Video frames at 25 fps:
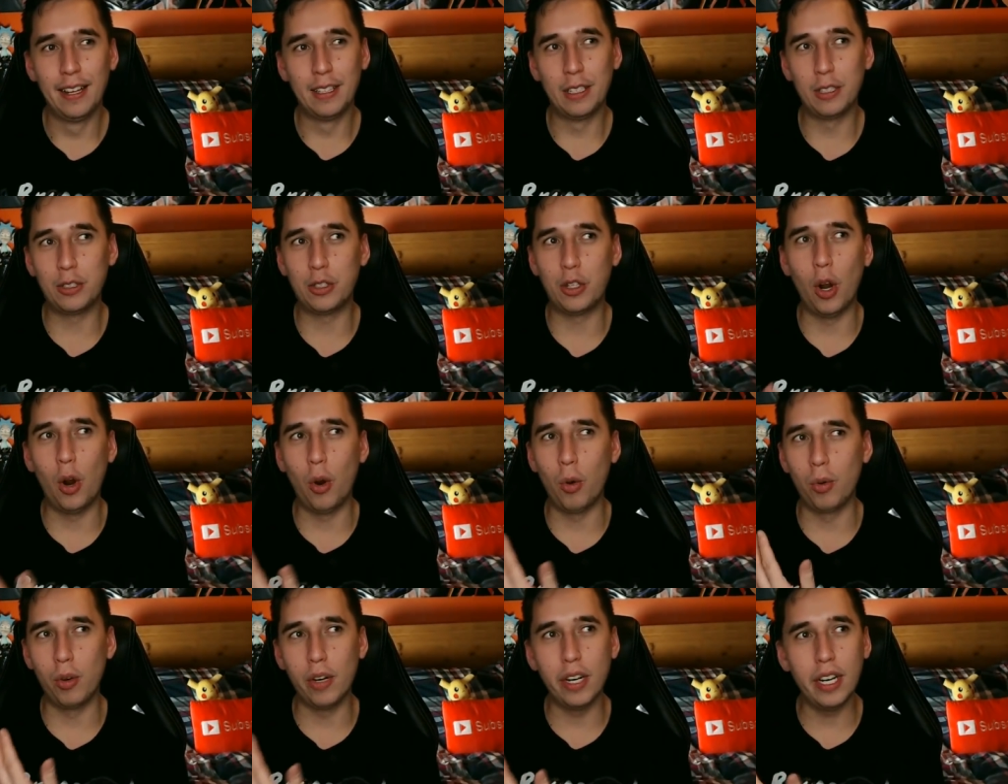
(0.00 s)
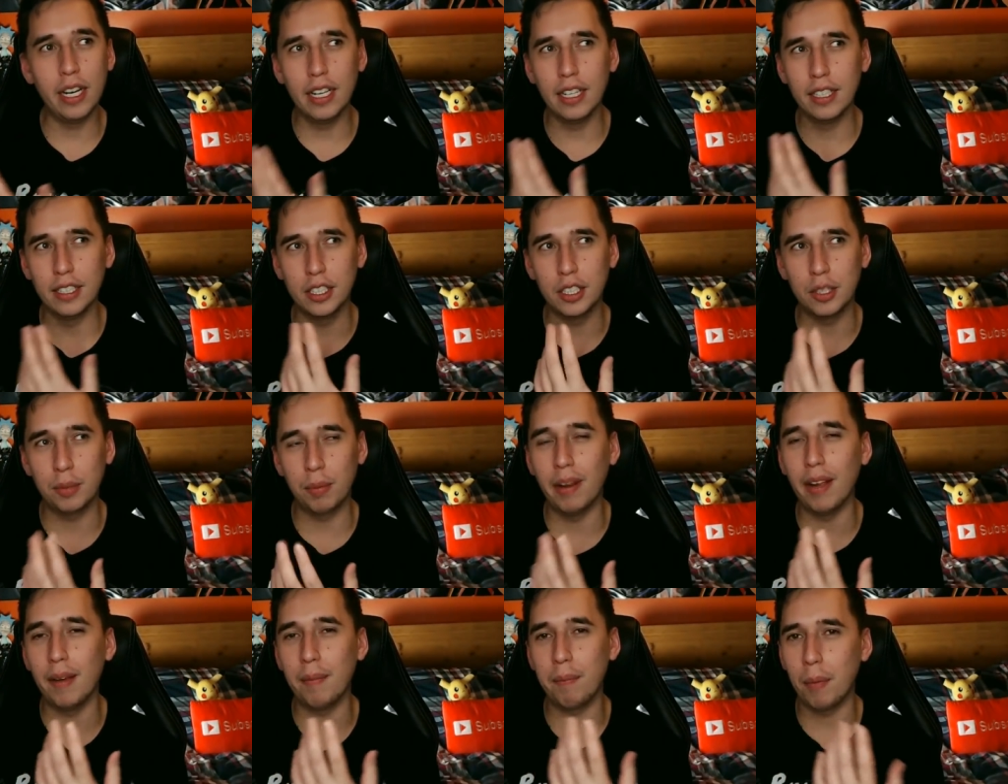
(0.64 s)
There's no real
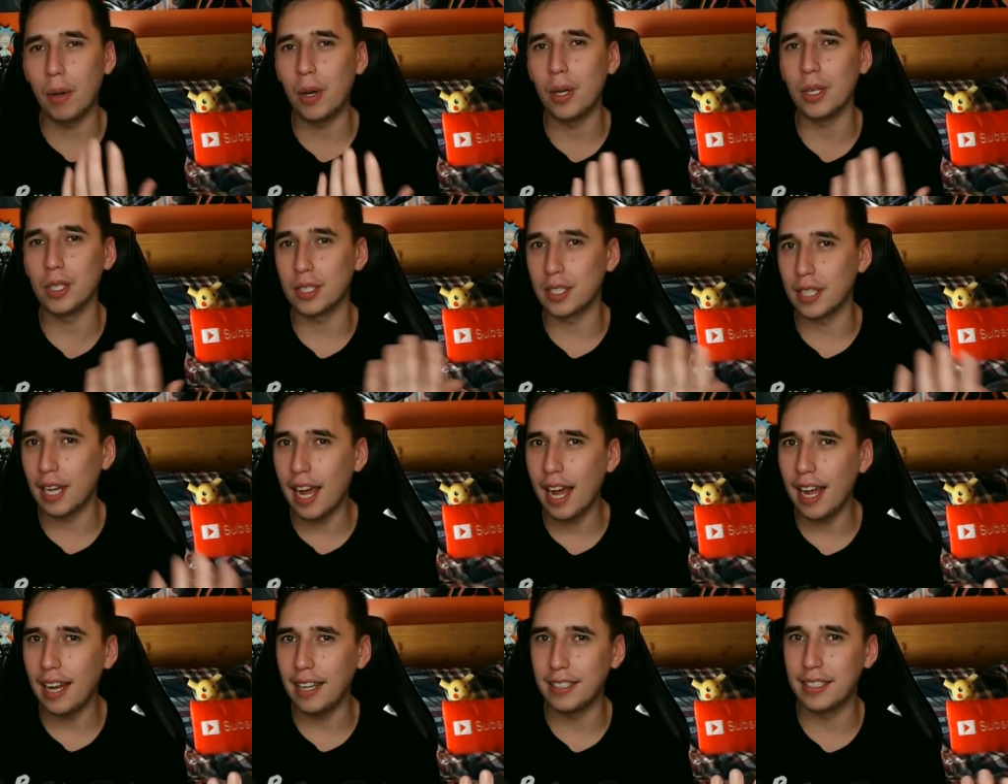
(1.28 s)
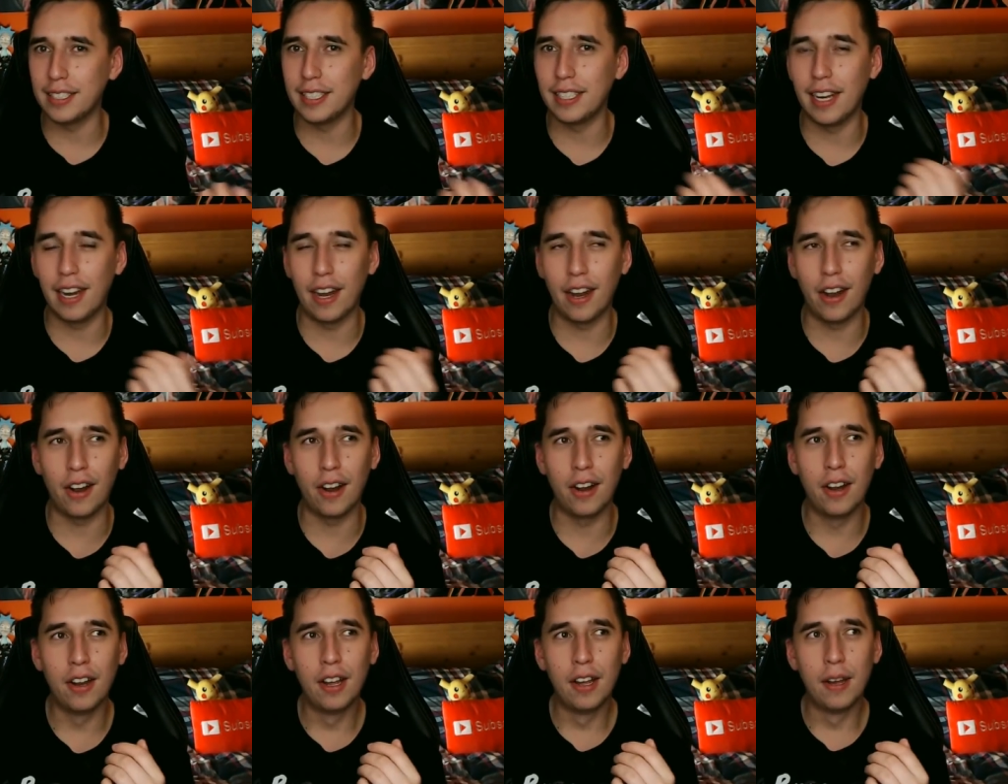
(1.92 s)
split personality
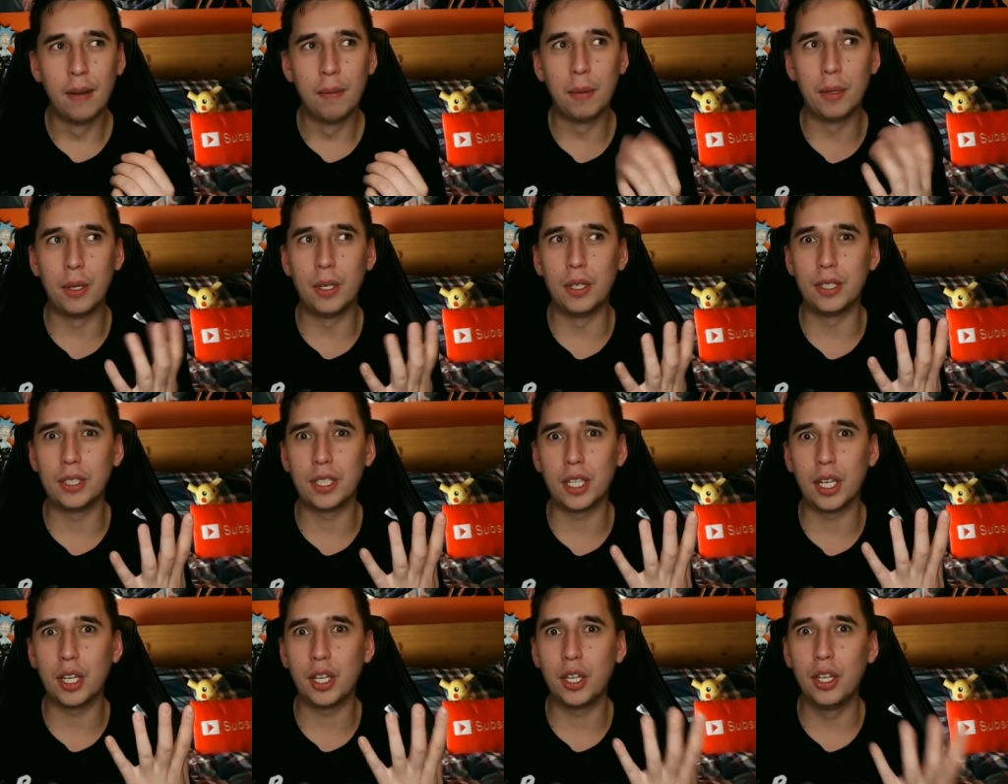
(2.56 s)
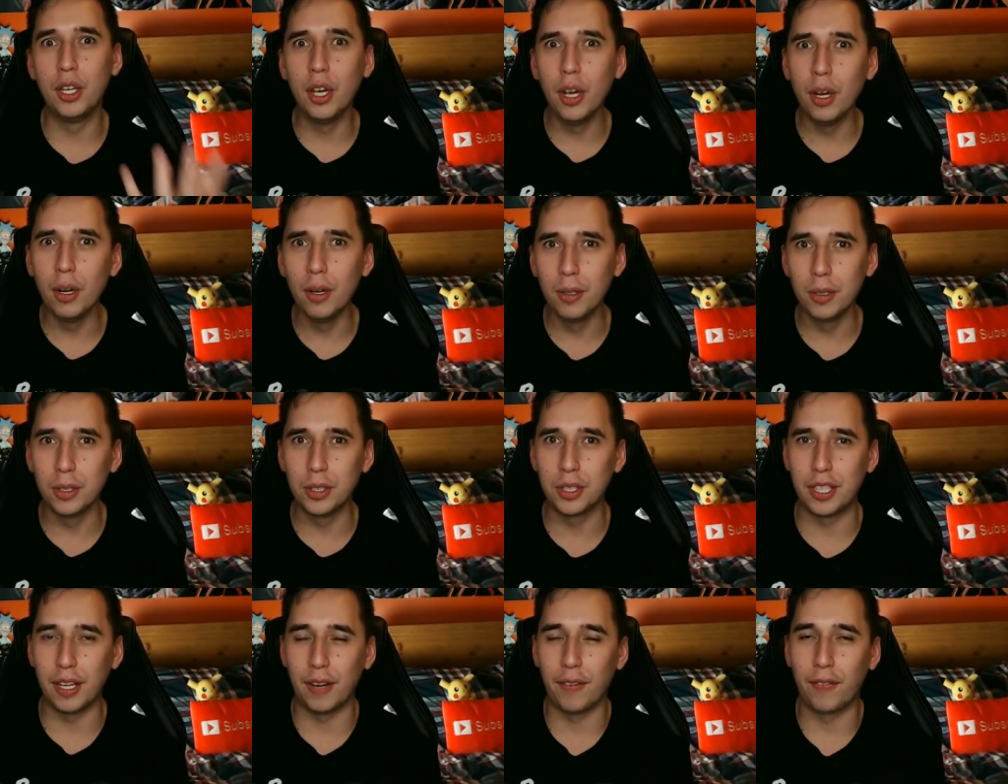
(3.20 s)
there, but there's a
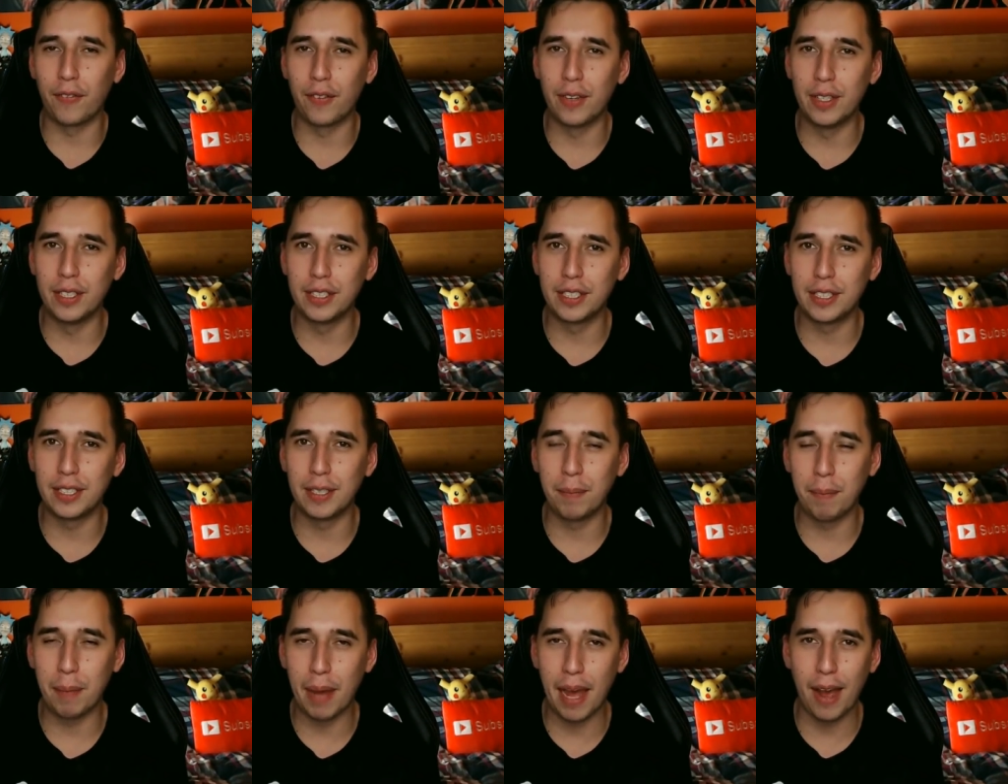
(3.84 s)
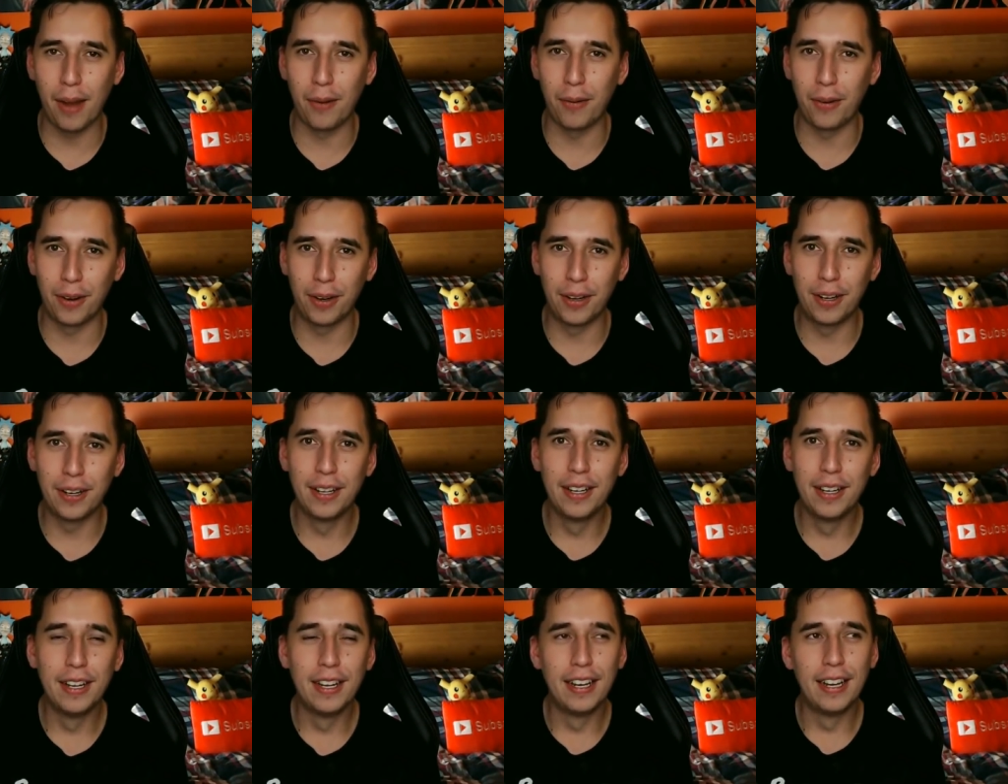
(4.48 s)
huge difference in
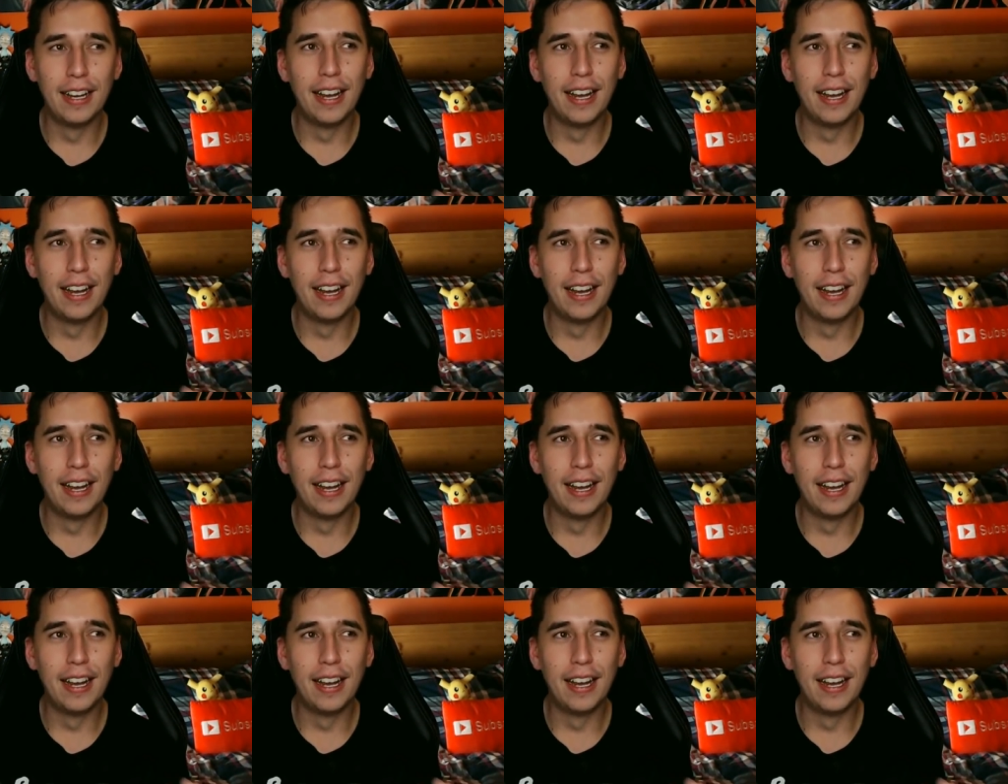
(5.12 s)
power.